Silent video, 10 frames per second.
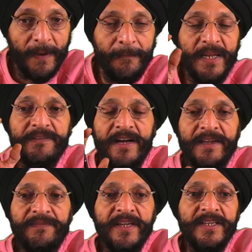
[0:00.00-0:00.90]
public
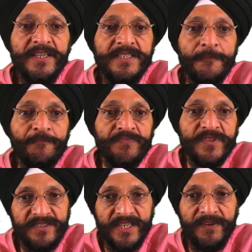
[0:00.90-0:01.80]
Wi-Fi is
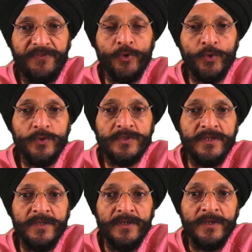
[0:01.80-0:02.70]
safe to use.
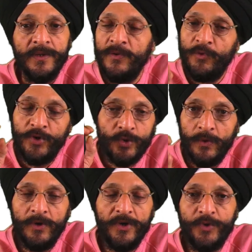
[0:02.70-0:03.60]
We should
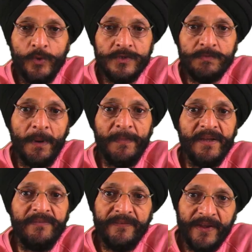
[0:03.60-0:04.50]
not use
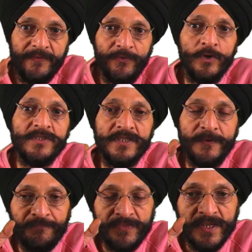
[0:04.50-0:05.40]
public Wi-Fi for
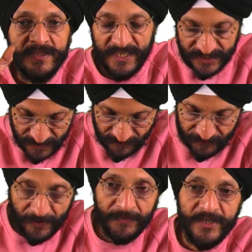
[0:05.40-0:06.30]
sensitive
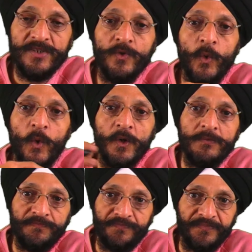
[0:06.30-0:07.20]
information
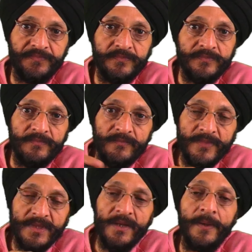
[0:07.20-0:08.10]
or
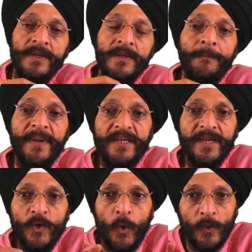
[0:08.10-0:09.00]

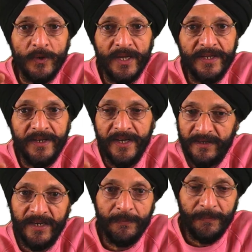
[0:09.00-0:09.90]
making online internet